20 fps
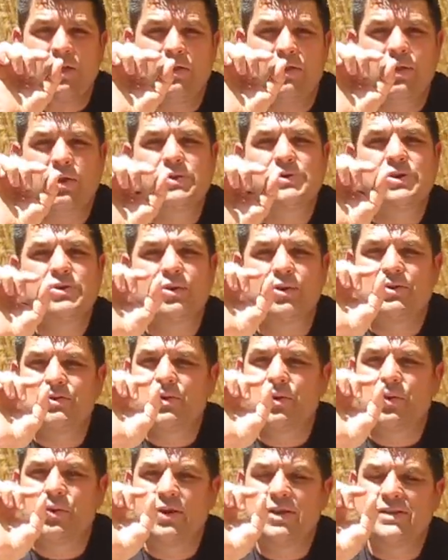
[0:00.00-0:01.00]
Those are
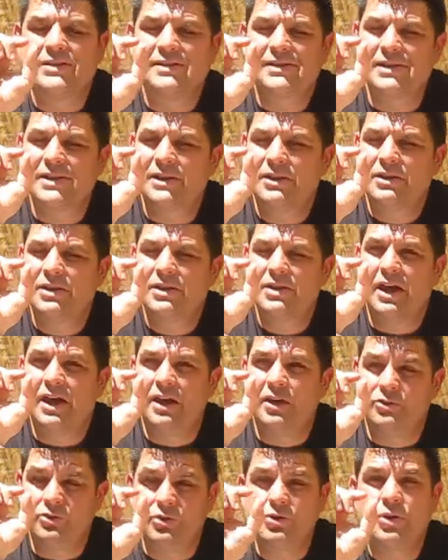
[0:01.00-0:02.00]
notorious
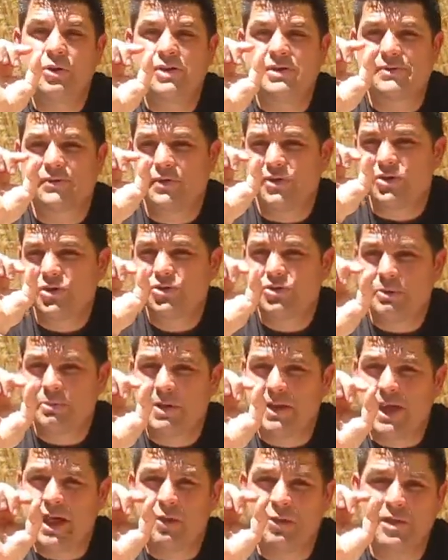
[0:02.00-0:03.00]
for
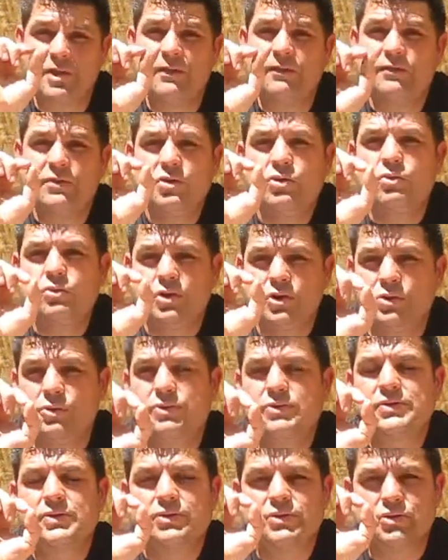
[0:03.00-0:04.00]
stripping out if you
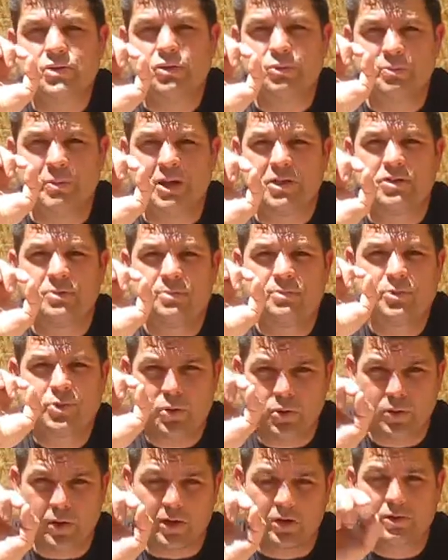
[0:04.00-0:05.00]
use too much
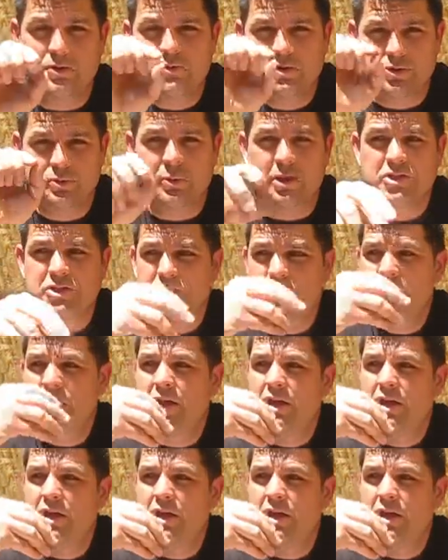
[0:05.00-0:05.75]
torque, too much